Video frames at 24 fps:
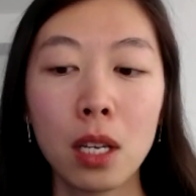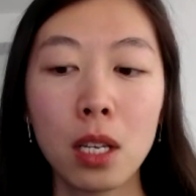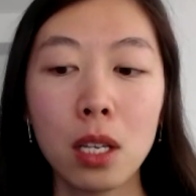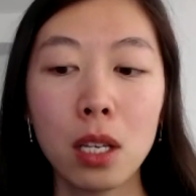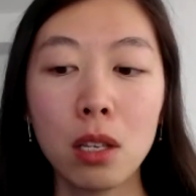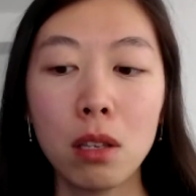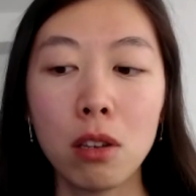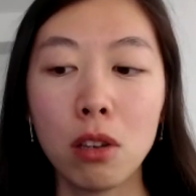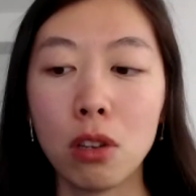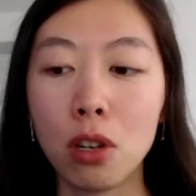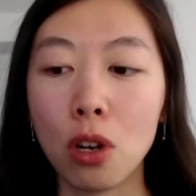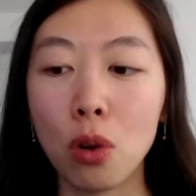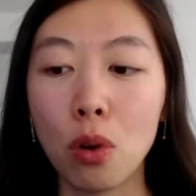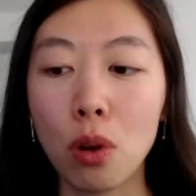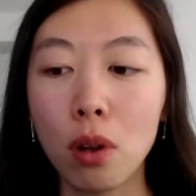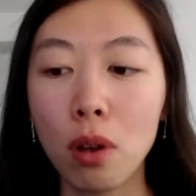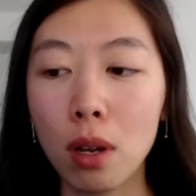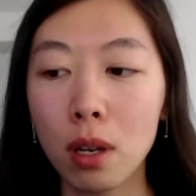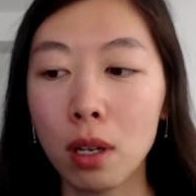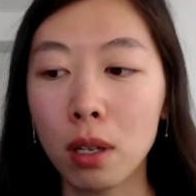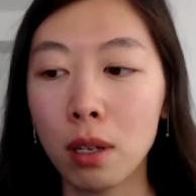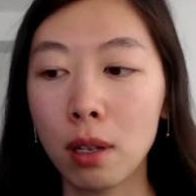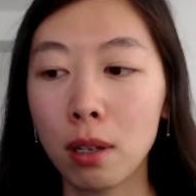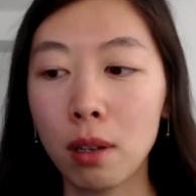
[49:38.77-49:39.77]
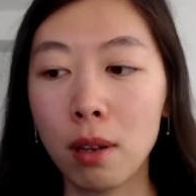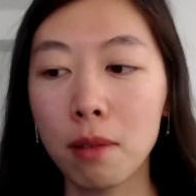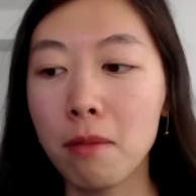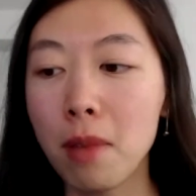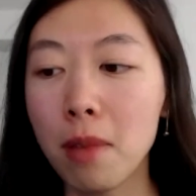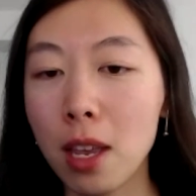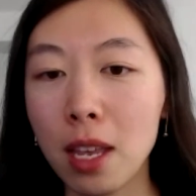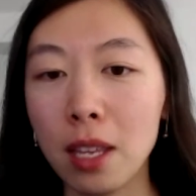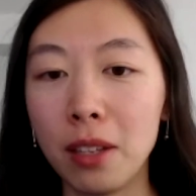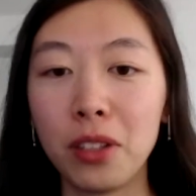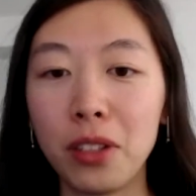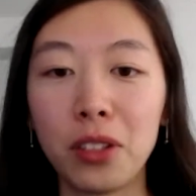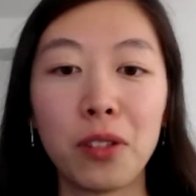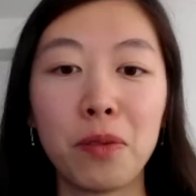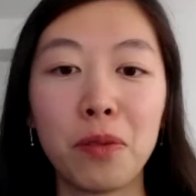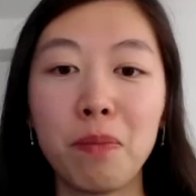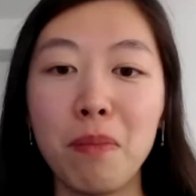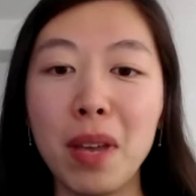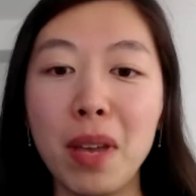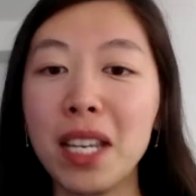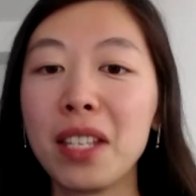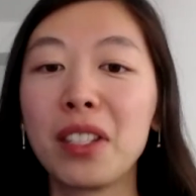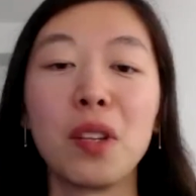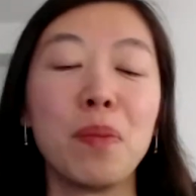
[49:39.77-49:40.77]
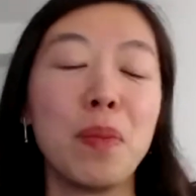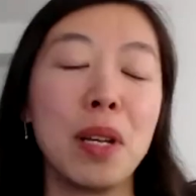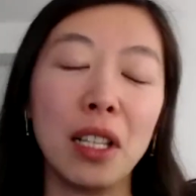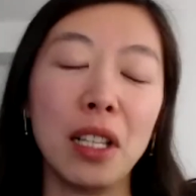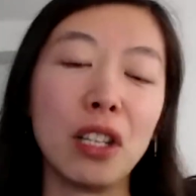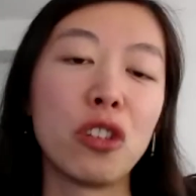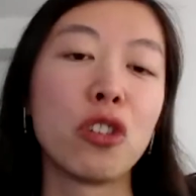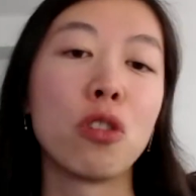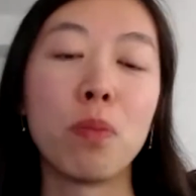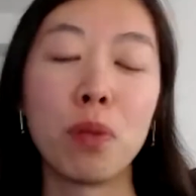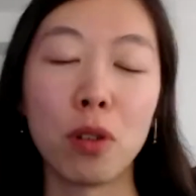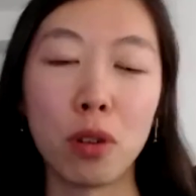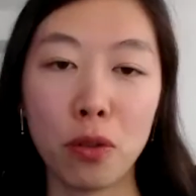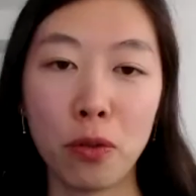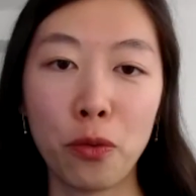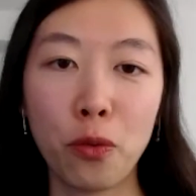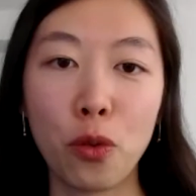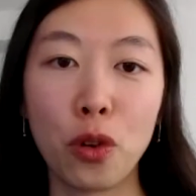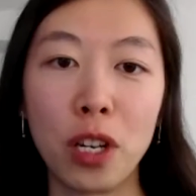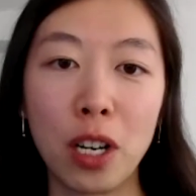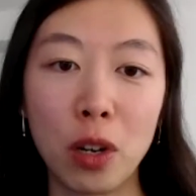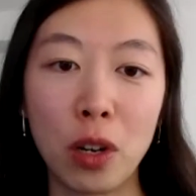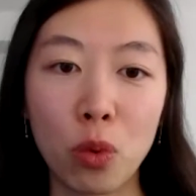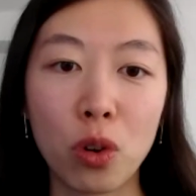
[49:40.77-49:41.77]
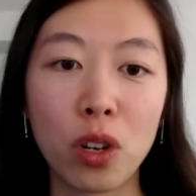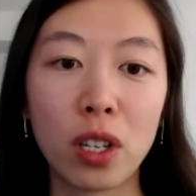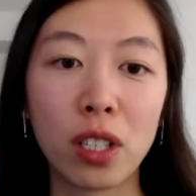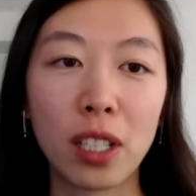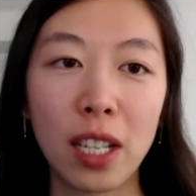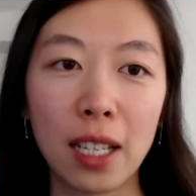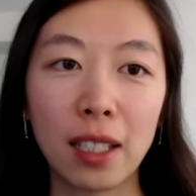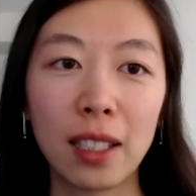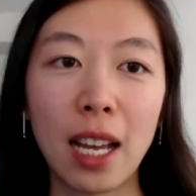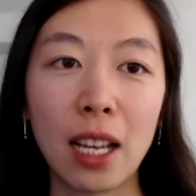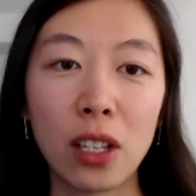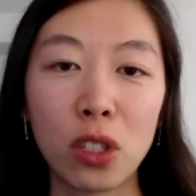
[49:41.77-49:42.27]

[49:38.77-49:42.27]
you know, makes them eligible for an award like that.